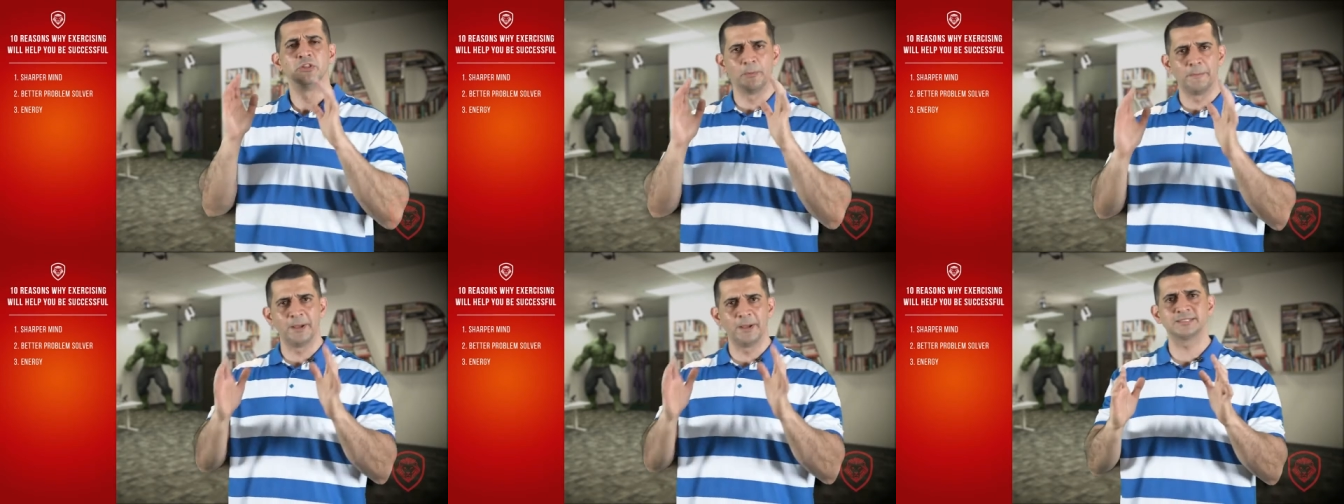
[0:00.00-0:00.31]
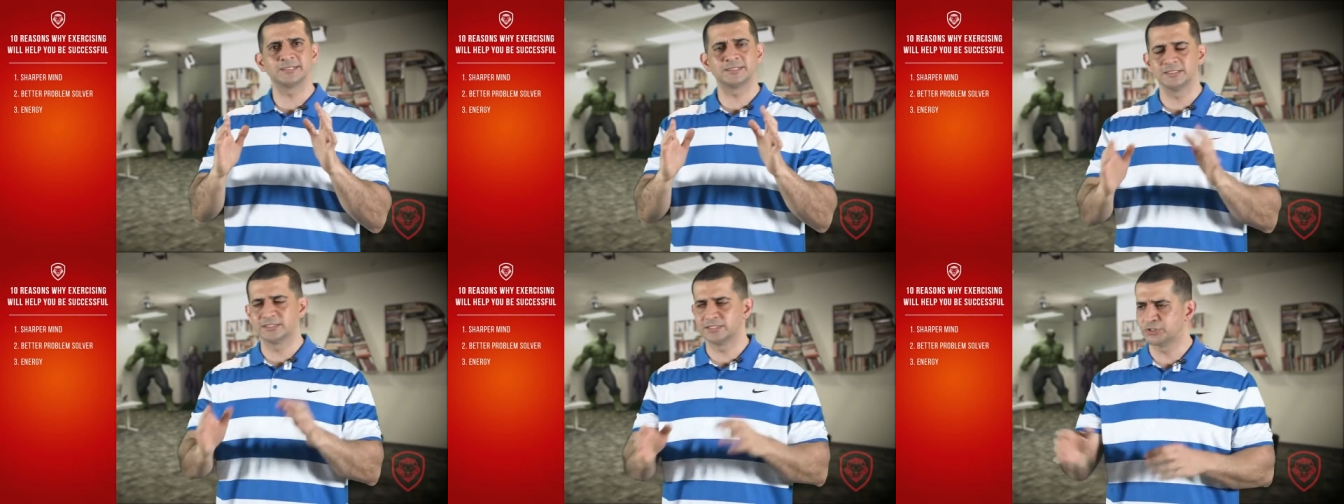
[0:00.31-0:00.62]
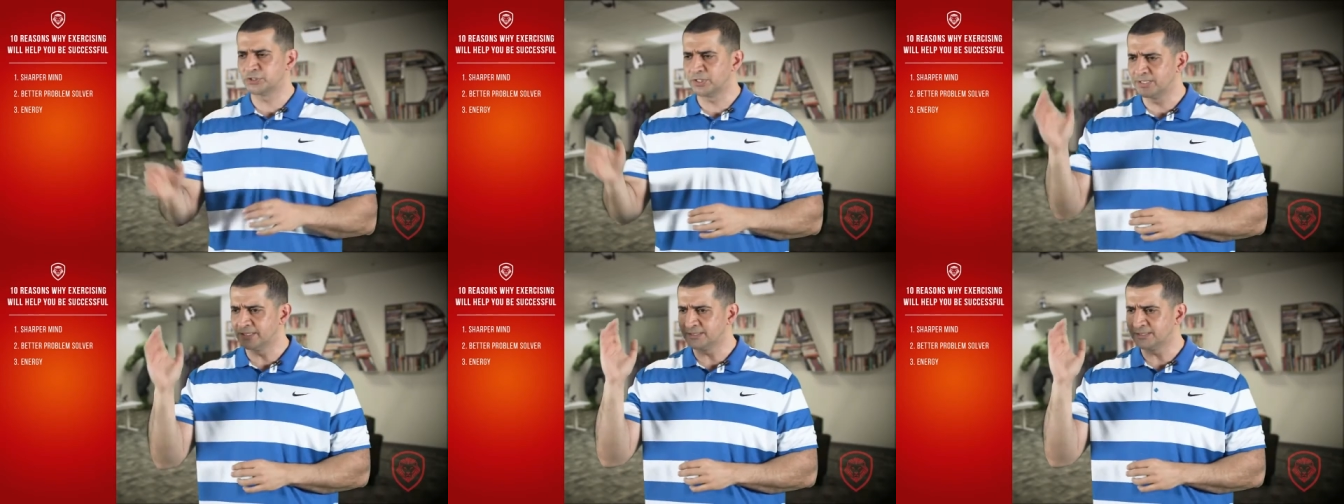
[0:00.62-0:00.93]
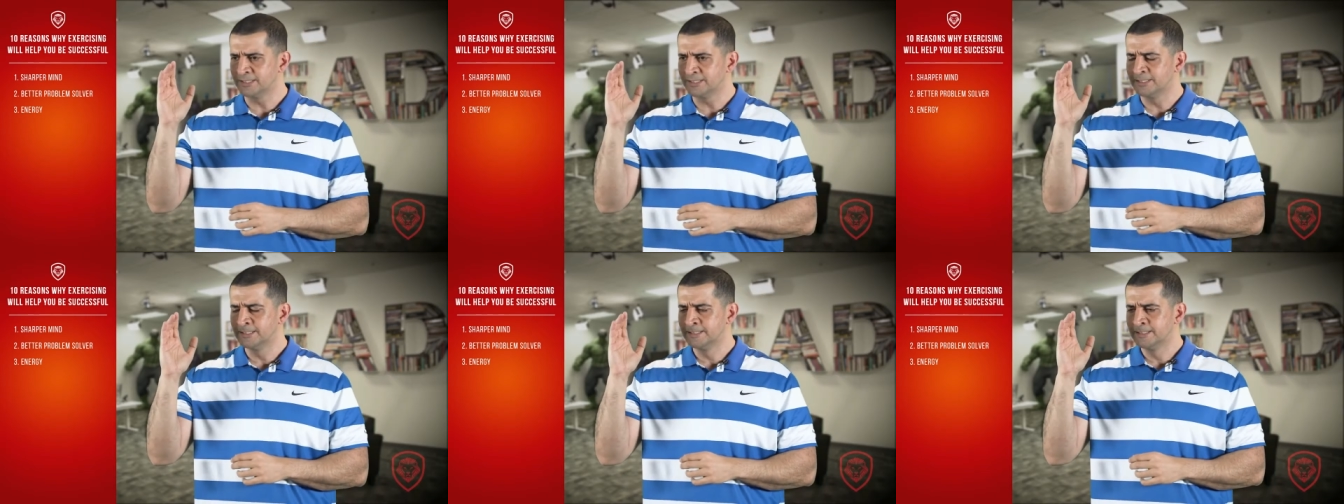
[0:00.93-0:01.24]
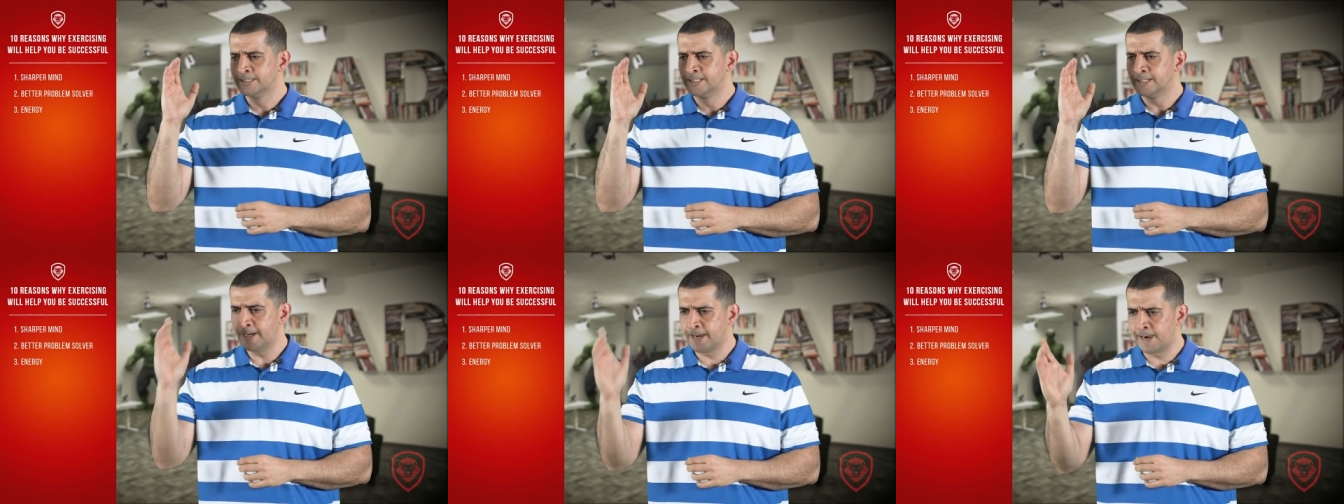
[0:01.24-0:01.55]
The best decision is,
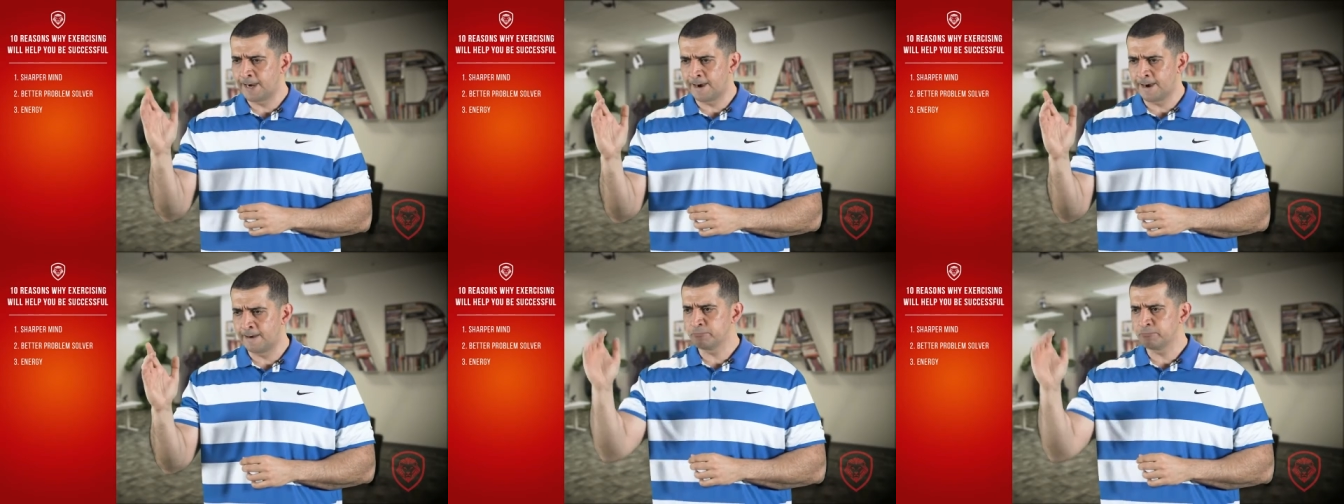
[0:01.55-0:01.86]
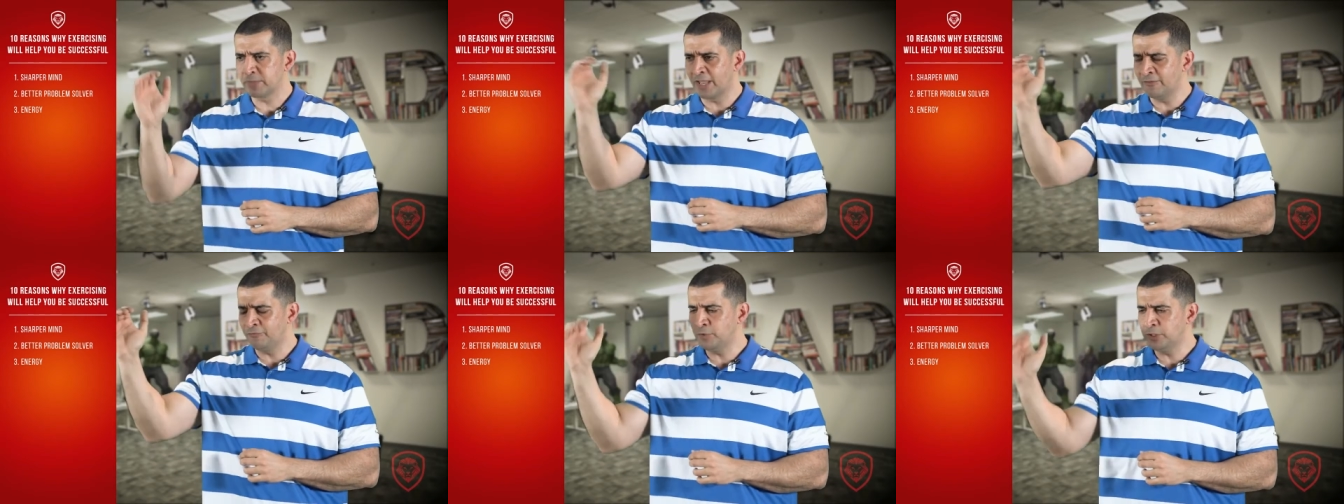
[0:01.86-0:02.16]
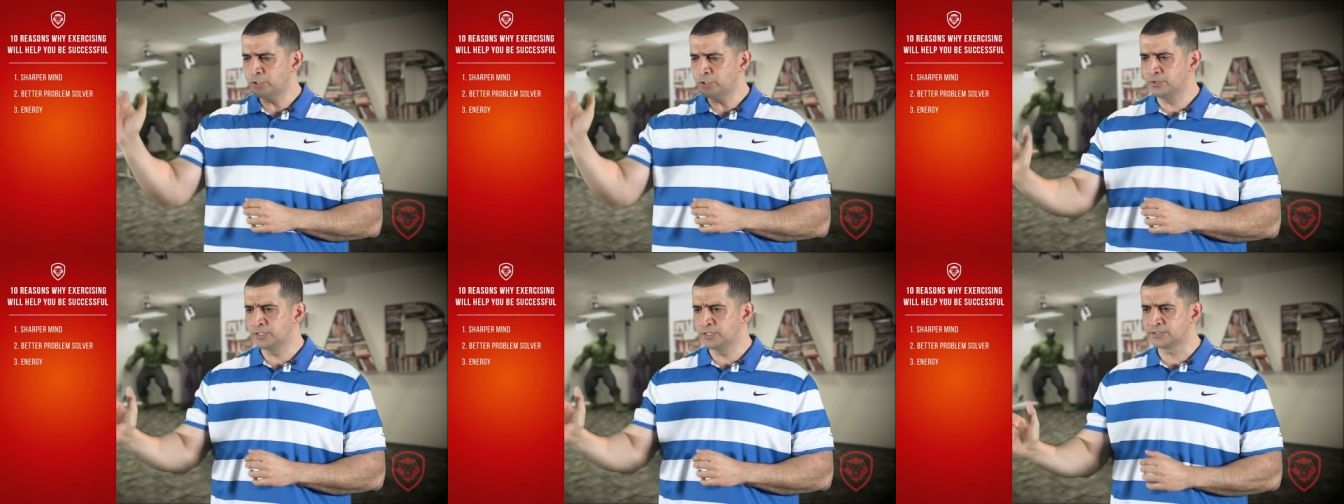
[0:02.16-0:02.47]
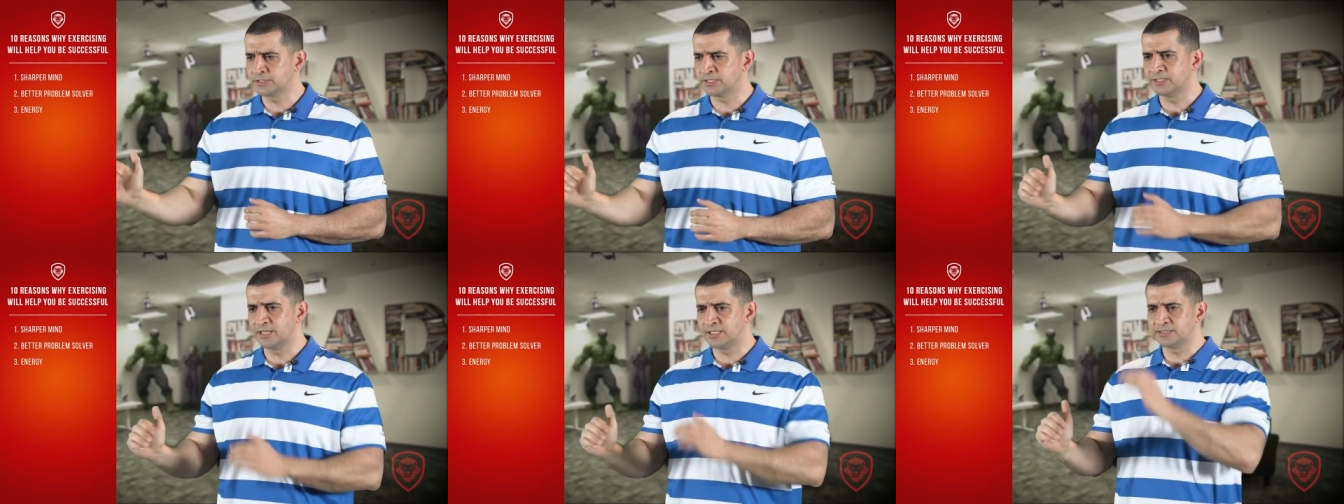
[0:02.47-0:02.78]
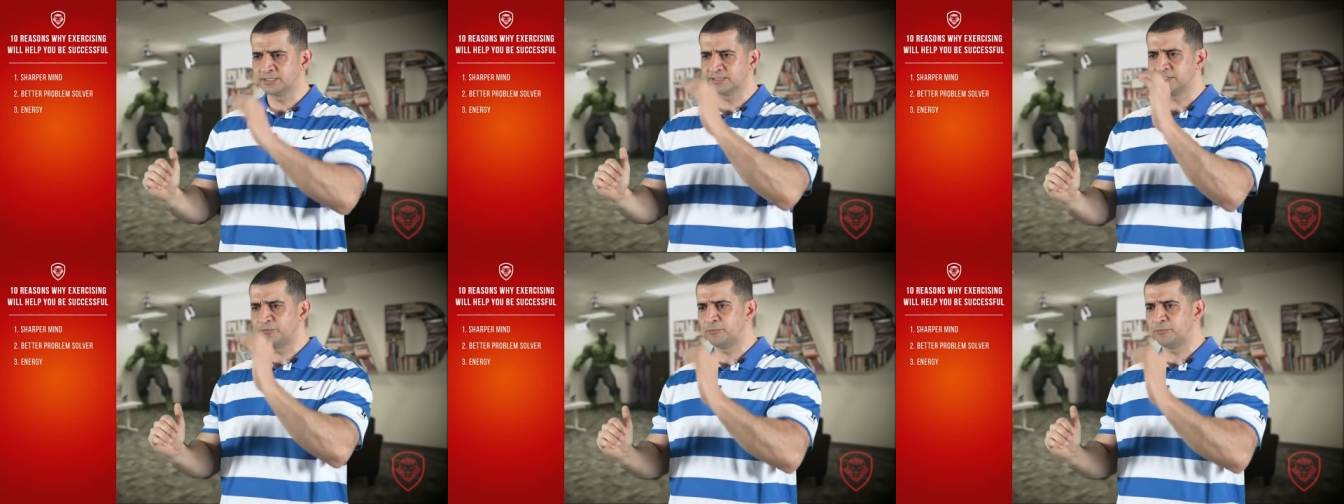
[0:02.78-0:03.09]
um, if we do this, it
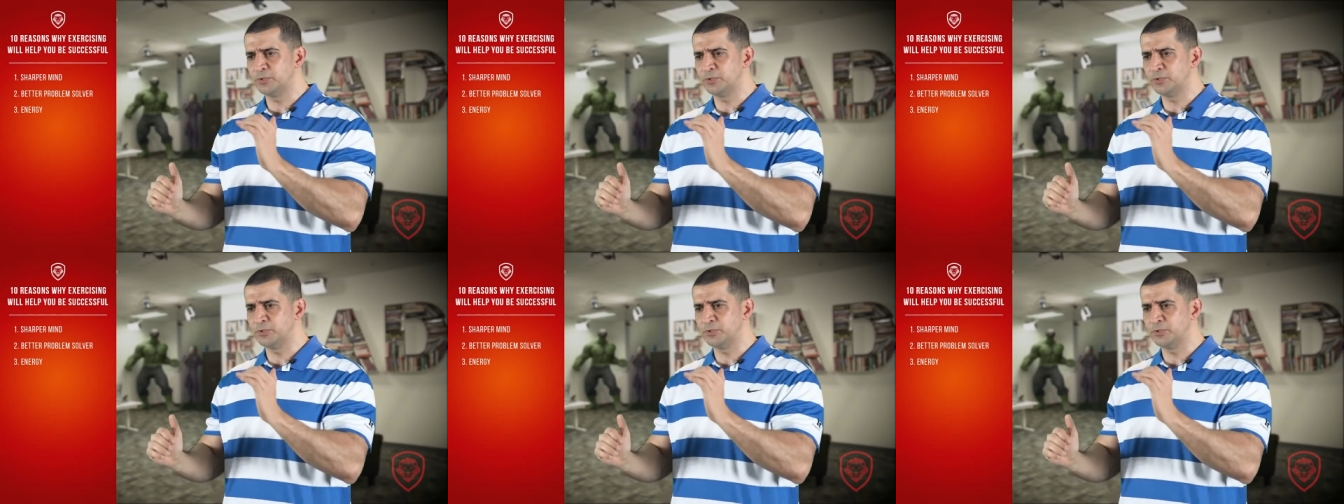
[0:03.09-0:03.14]
does this.